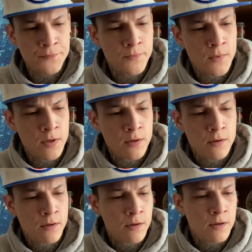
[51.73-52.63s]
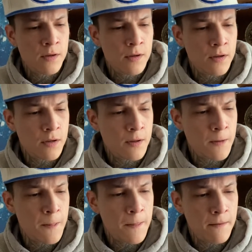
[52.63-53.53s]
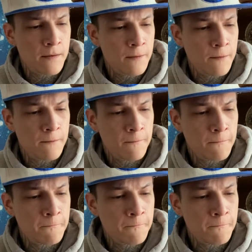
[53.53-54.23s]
[no speech]